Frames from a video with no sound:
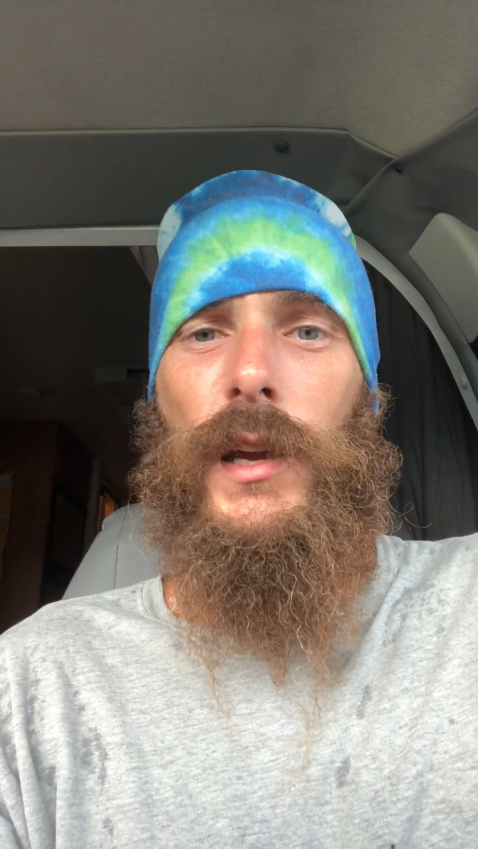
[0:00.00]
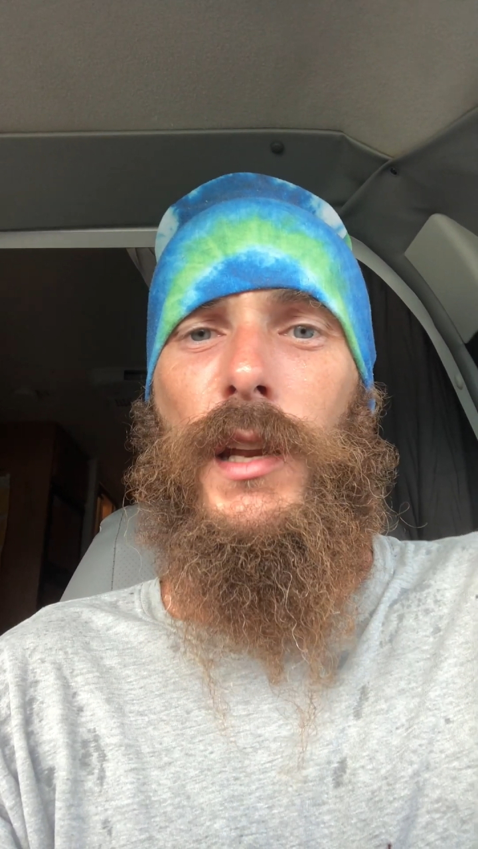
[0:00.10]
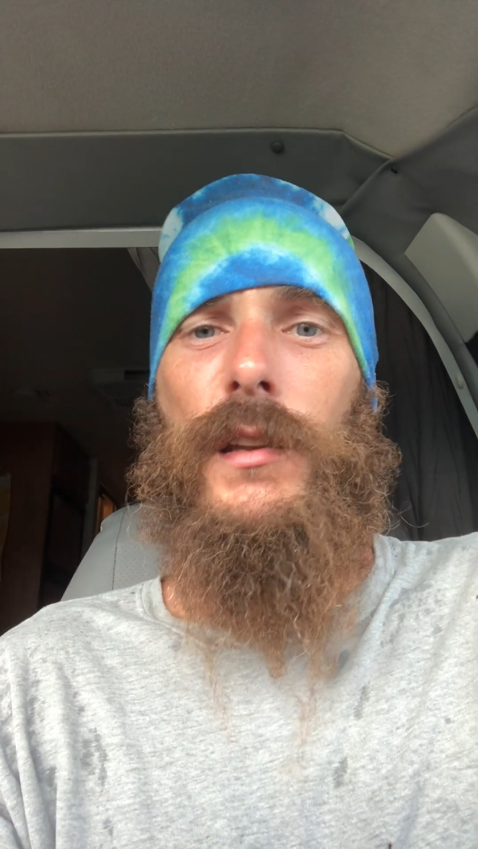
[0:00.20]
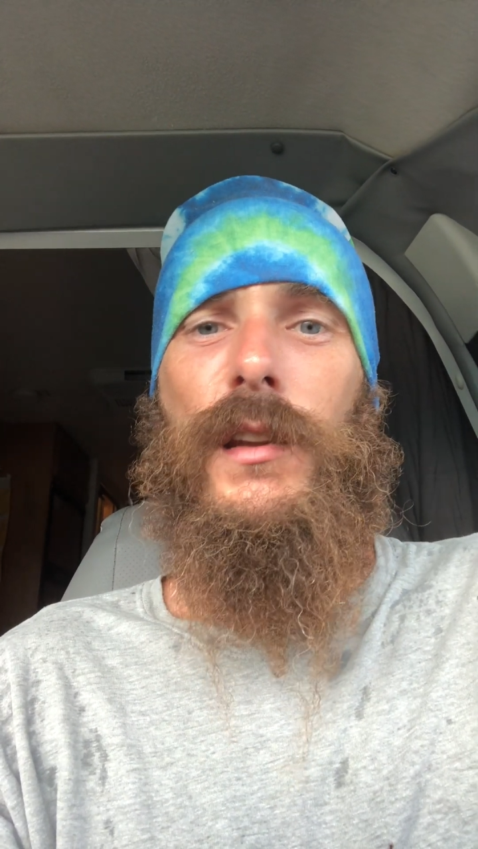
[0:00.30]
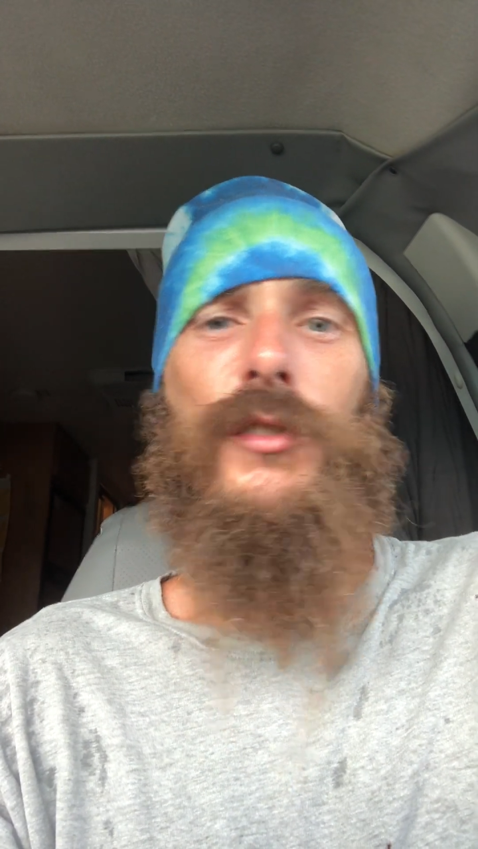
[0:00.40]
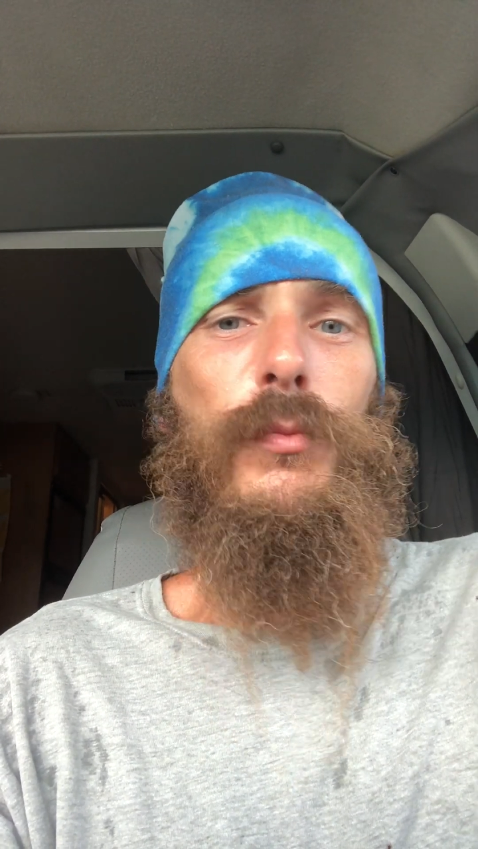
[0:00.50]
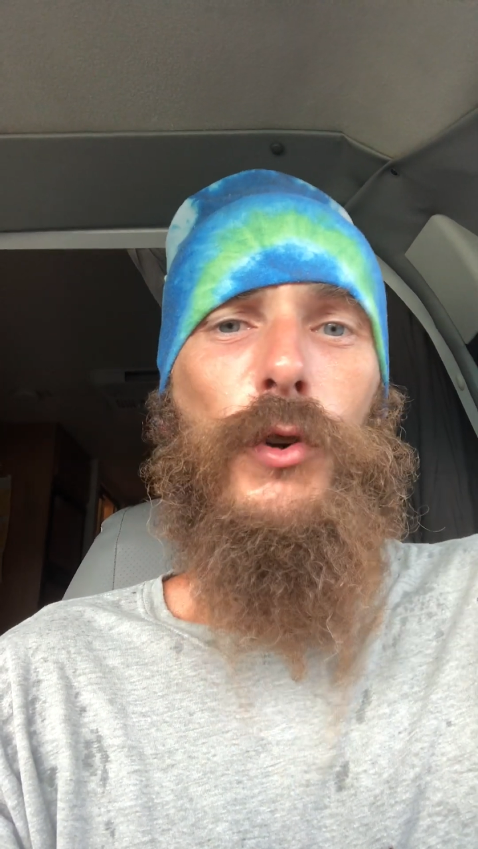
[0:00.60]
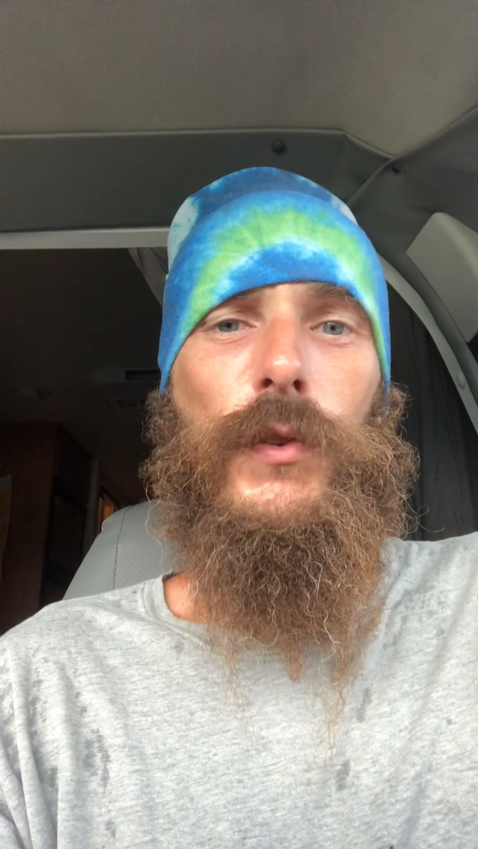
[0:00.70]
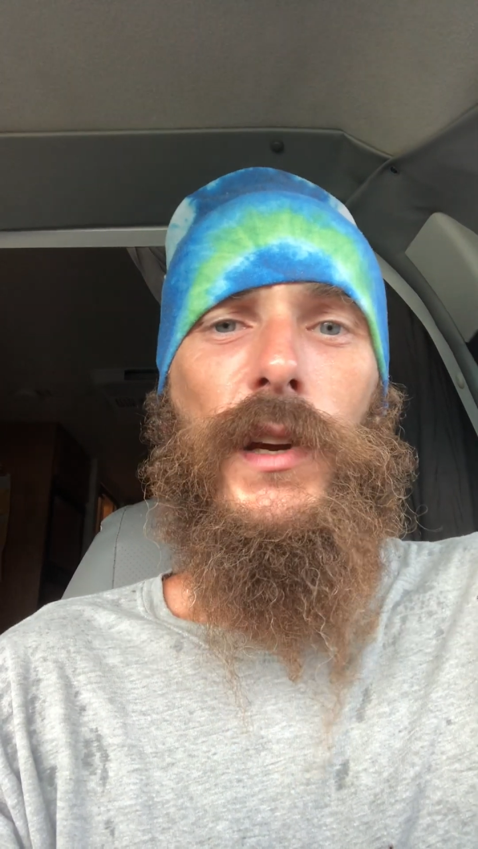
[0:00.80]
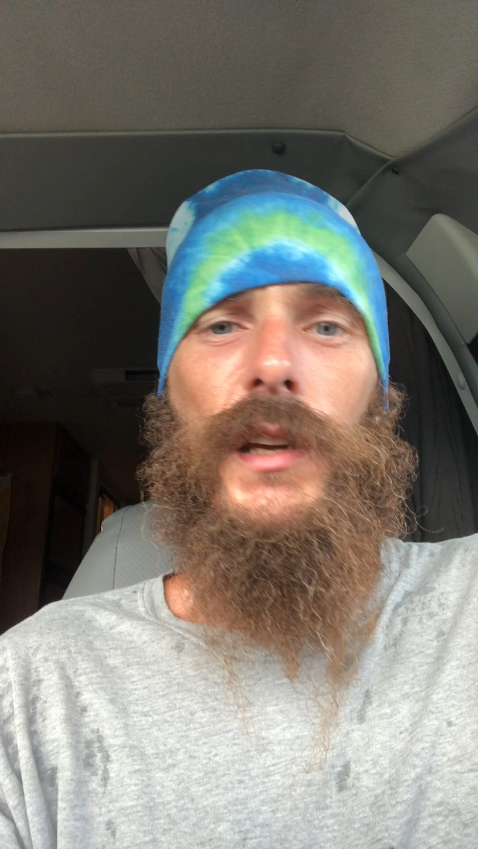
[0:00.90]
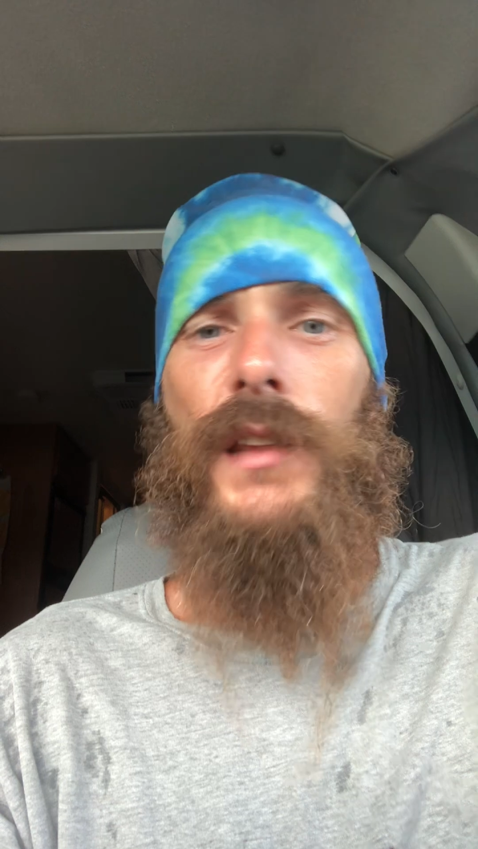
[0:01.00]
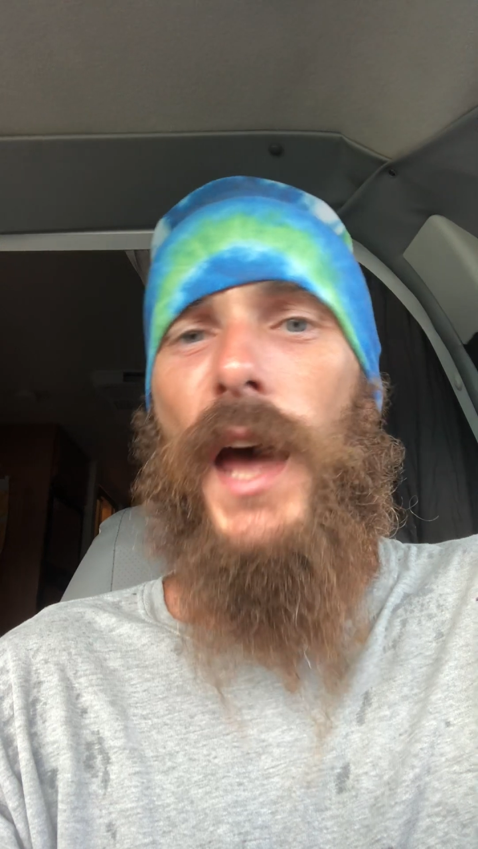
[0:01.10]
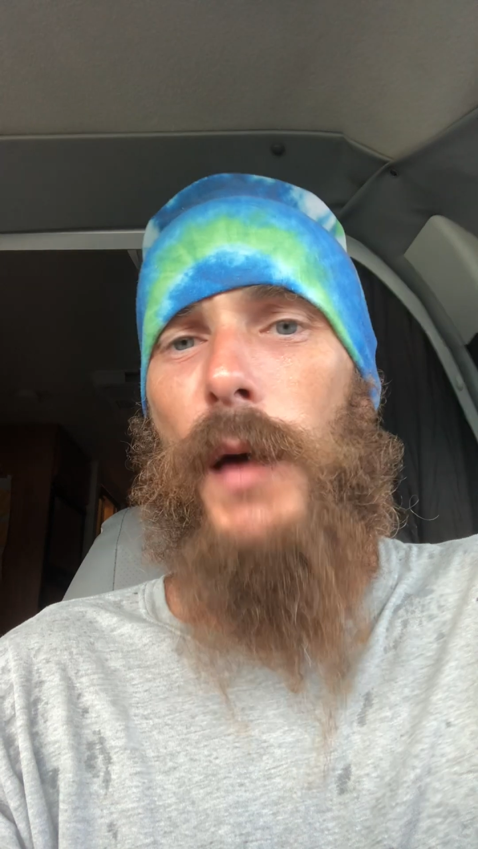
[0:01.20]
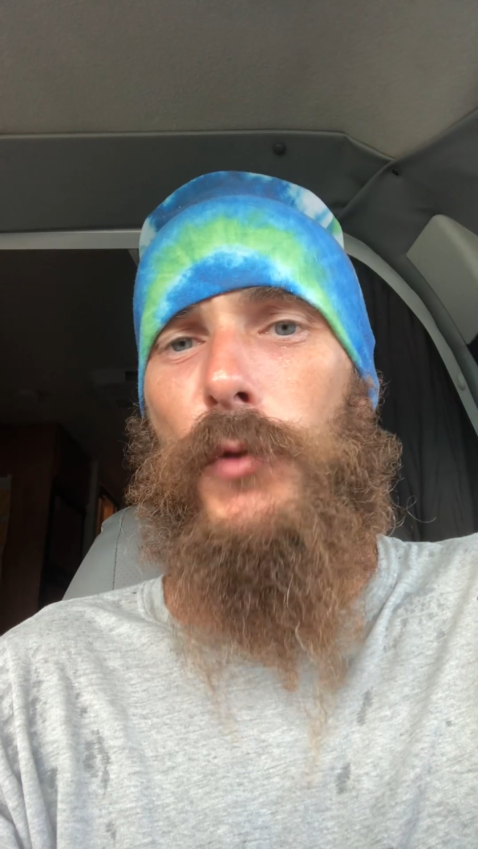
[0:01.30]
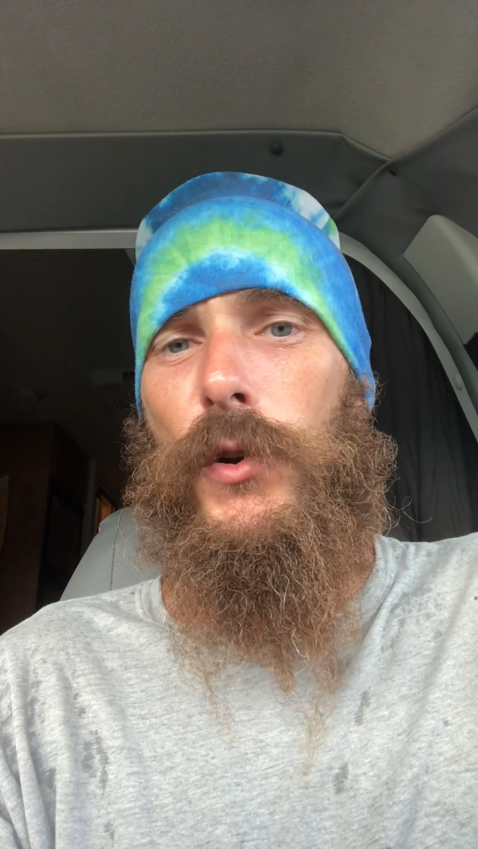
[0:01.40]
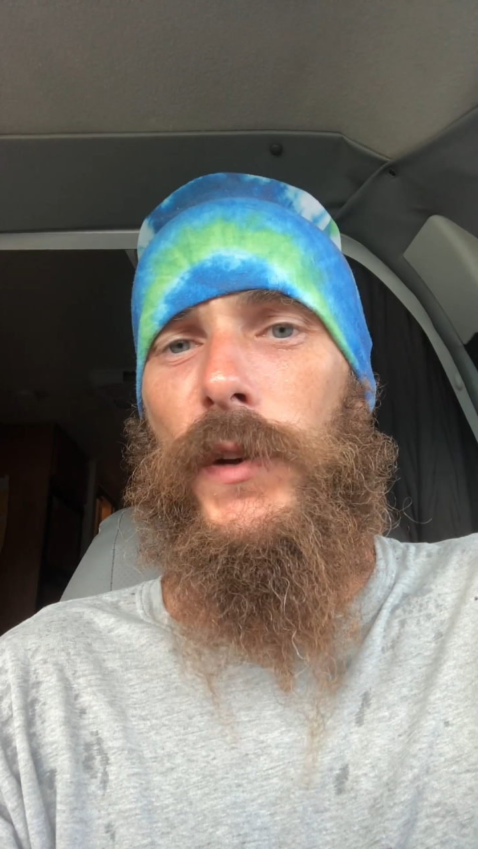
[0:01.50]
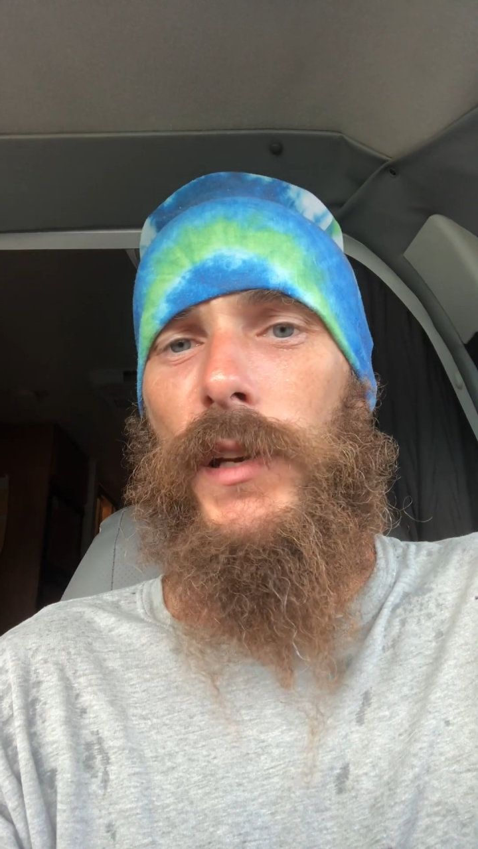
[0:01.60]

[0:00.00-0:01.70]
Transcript: In this movie, and that movie,